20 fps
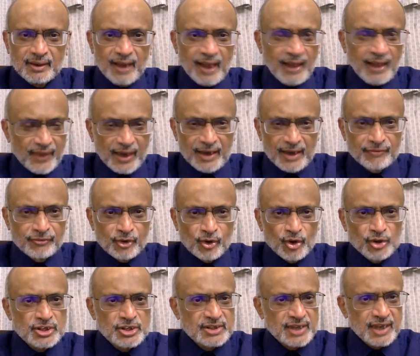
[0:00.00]
And that, of
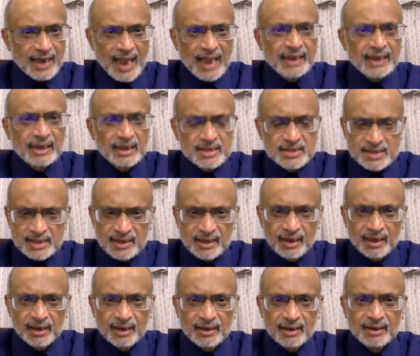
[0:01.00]
course, is their Achilles
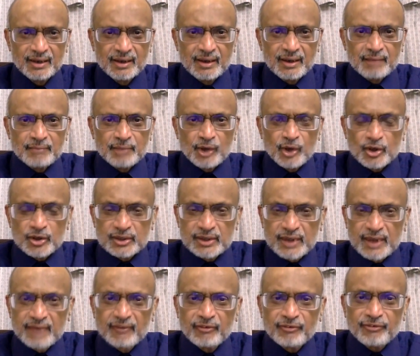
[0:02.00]
heel. Because
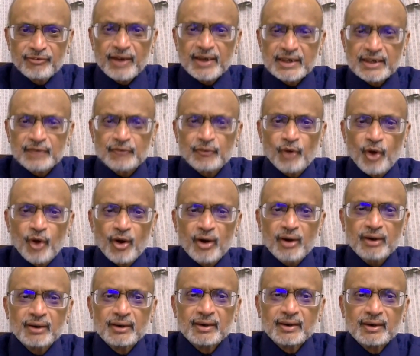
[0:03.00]
they will fight a
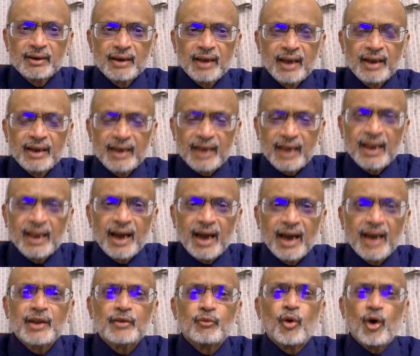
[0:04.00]
war, an
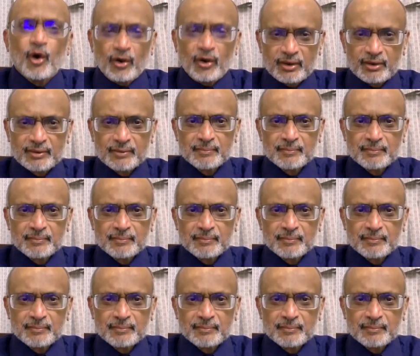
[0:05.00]
AI war.